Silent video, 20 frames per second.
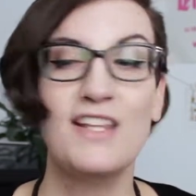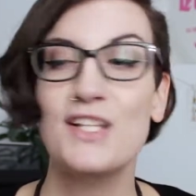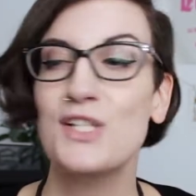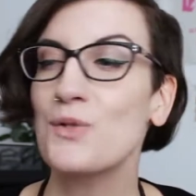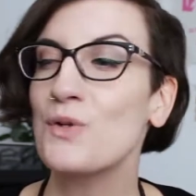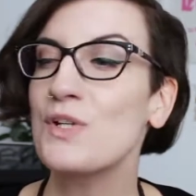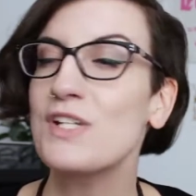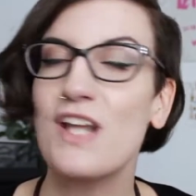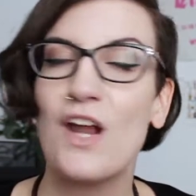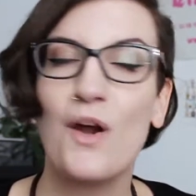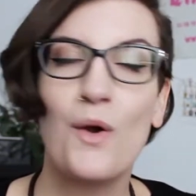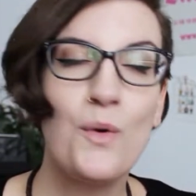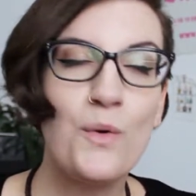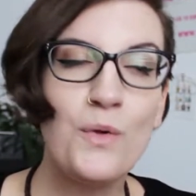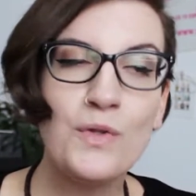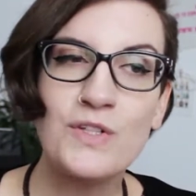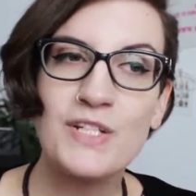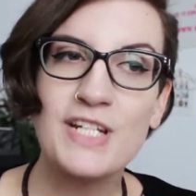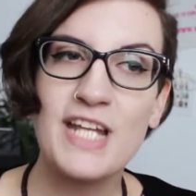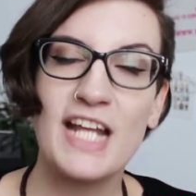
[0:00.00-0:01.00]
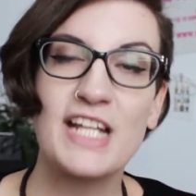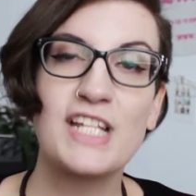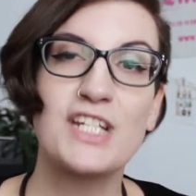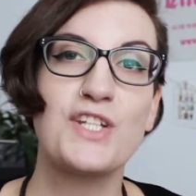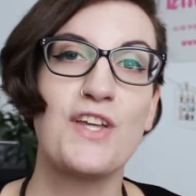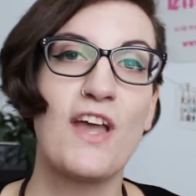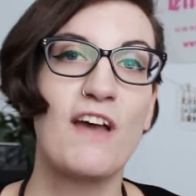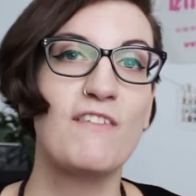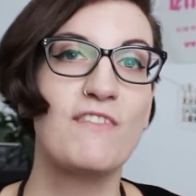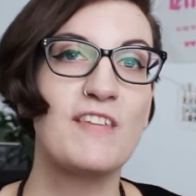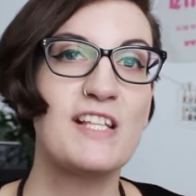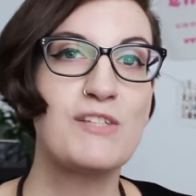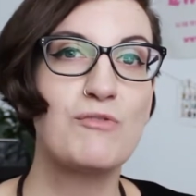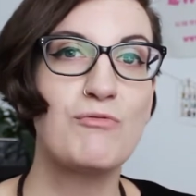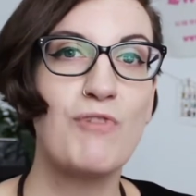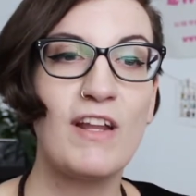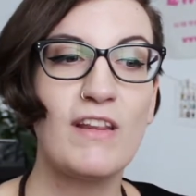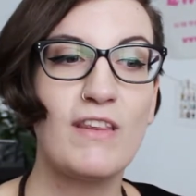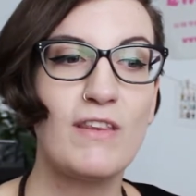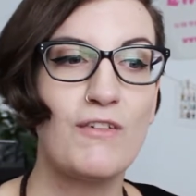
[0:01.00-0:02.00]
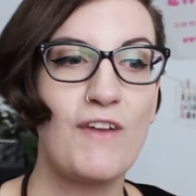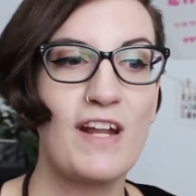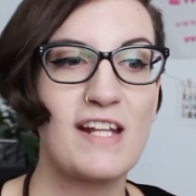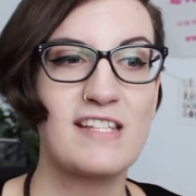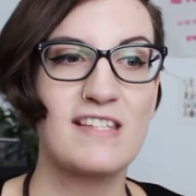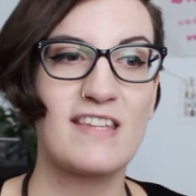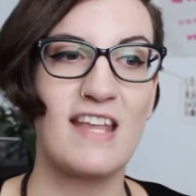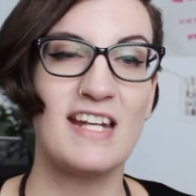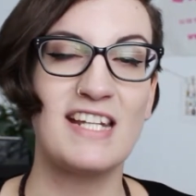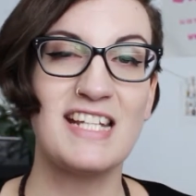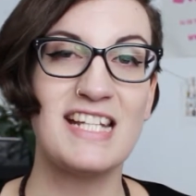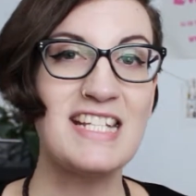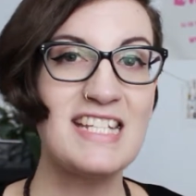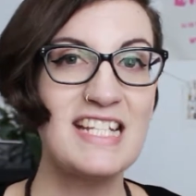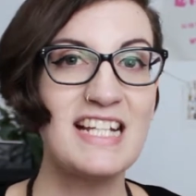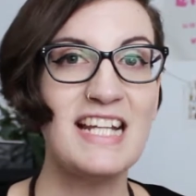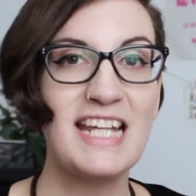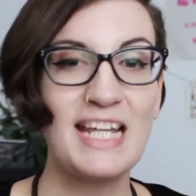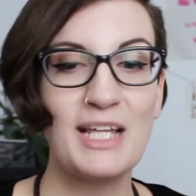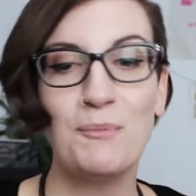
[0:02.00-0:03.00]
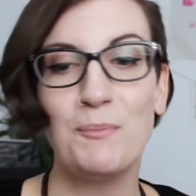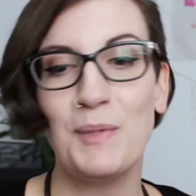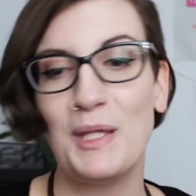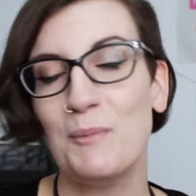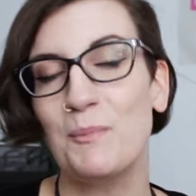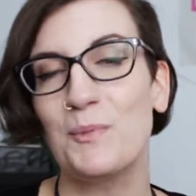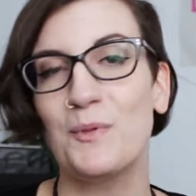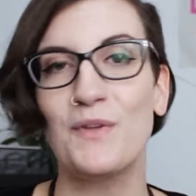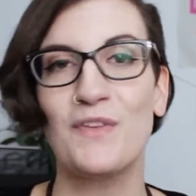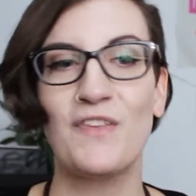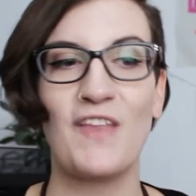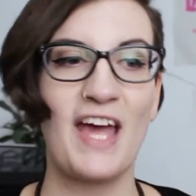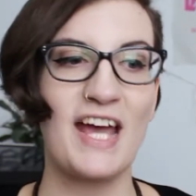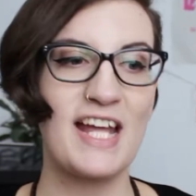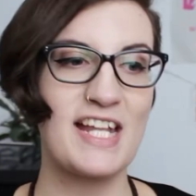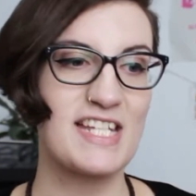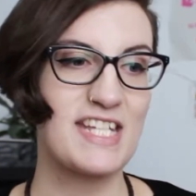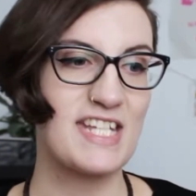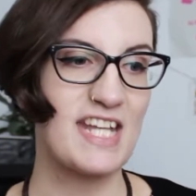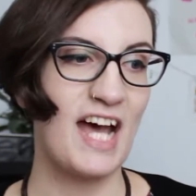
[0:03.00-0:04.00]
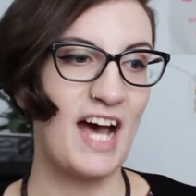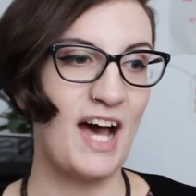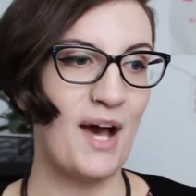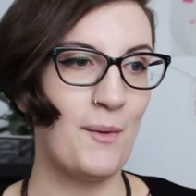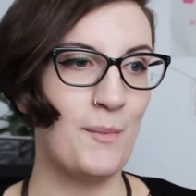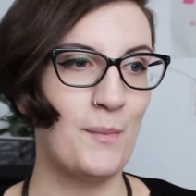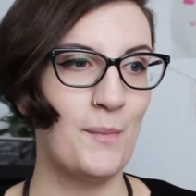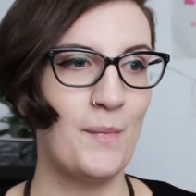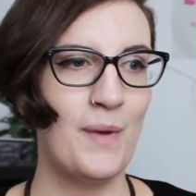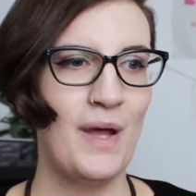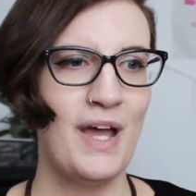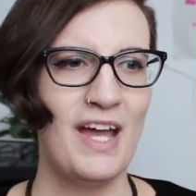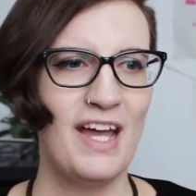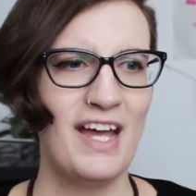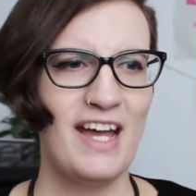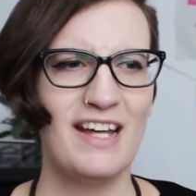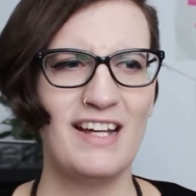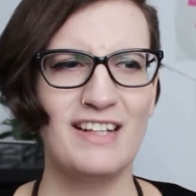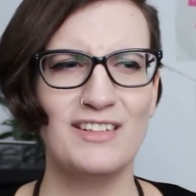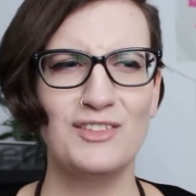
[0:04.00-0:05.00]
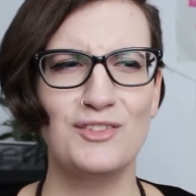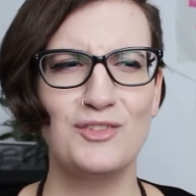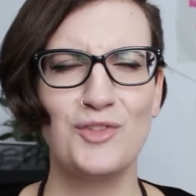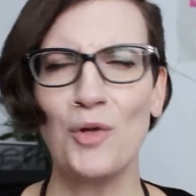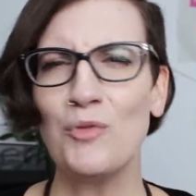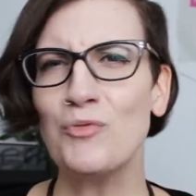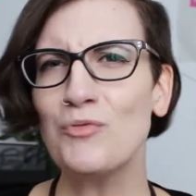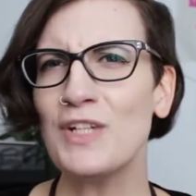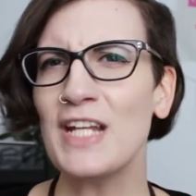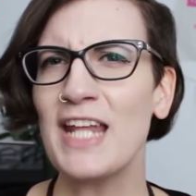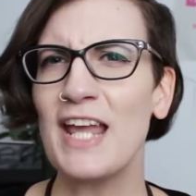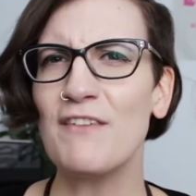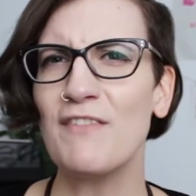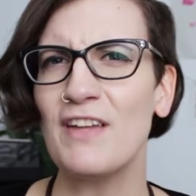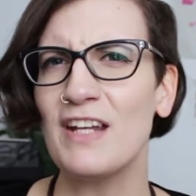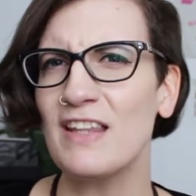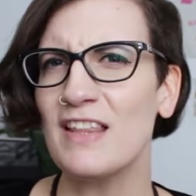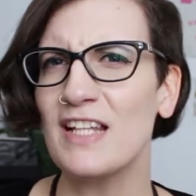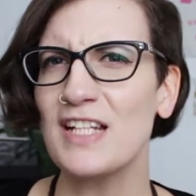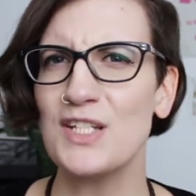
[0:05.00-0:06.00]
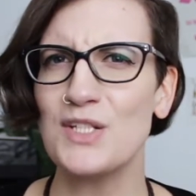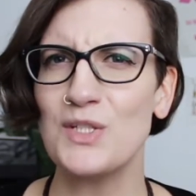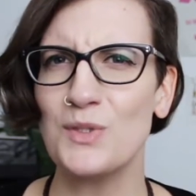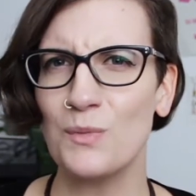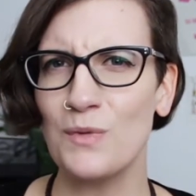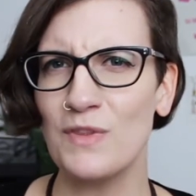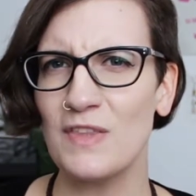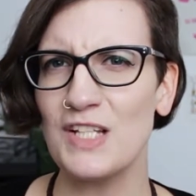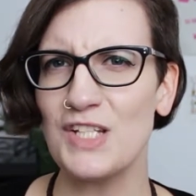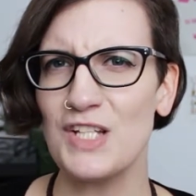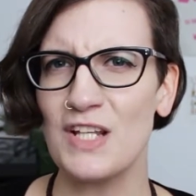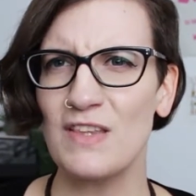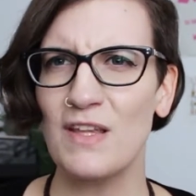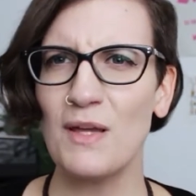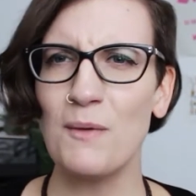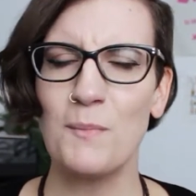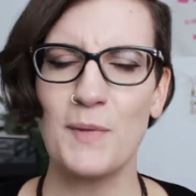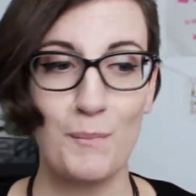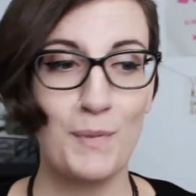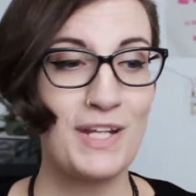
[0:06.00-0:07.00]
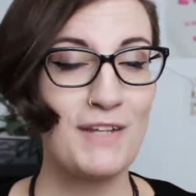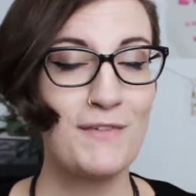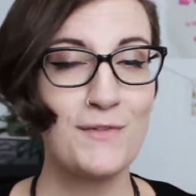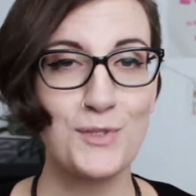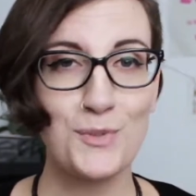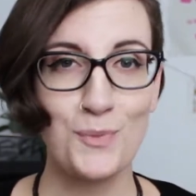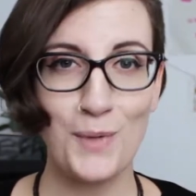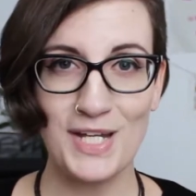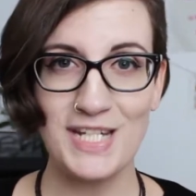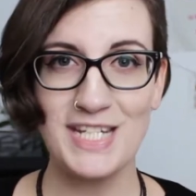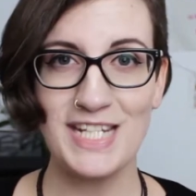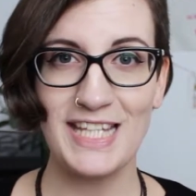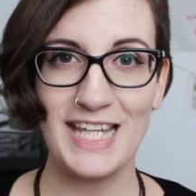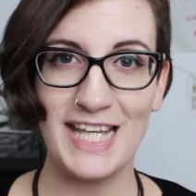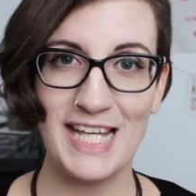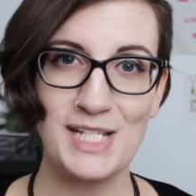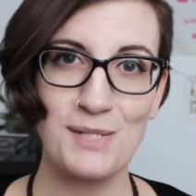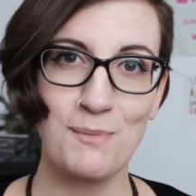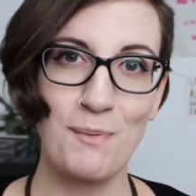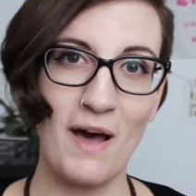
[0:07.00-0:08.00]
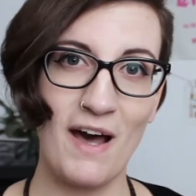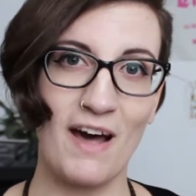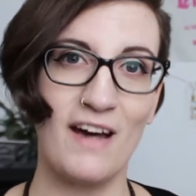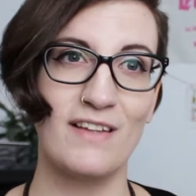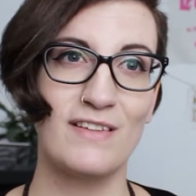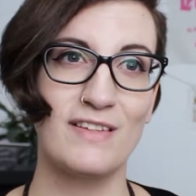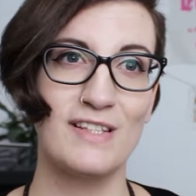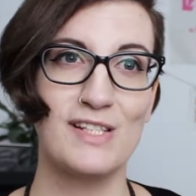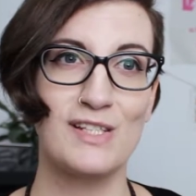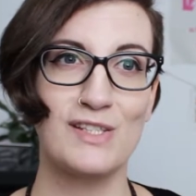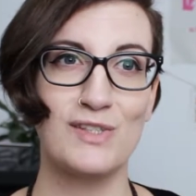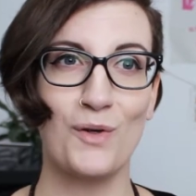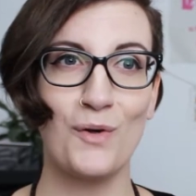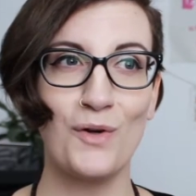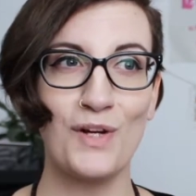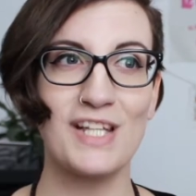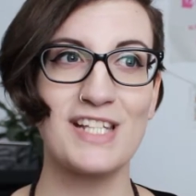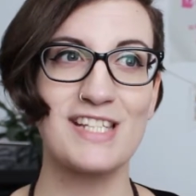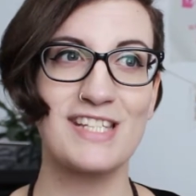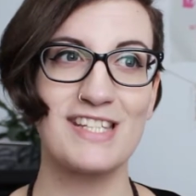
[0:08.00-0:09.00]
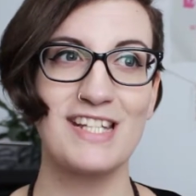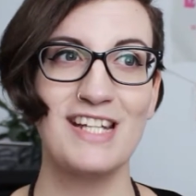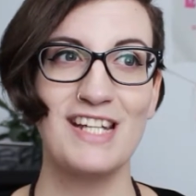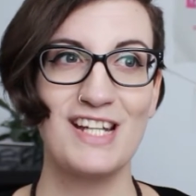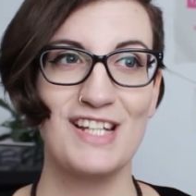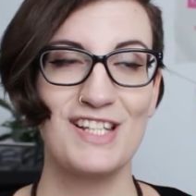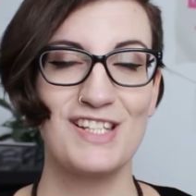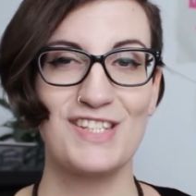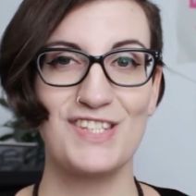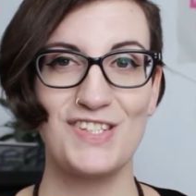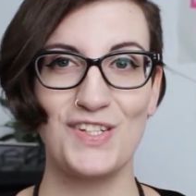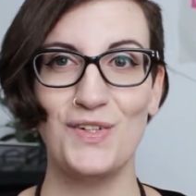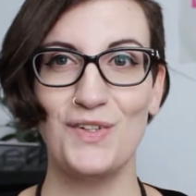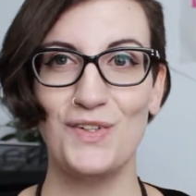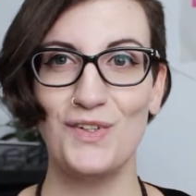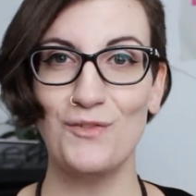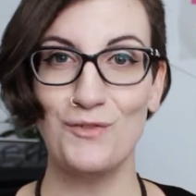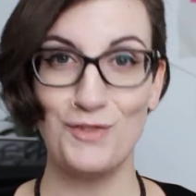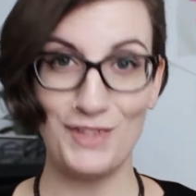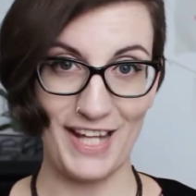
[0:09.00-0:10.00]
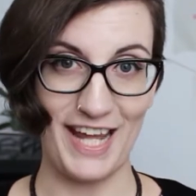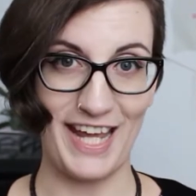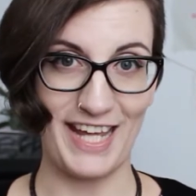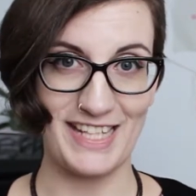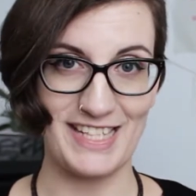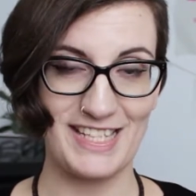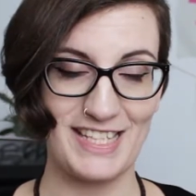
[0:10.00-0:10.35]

And the stories are all connected. You have these red threads that interlink people that don't really have anything to do with each other, but even 20 years apart, the stories still relate.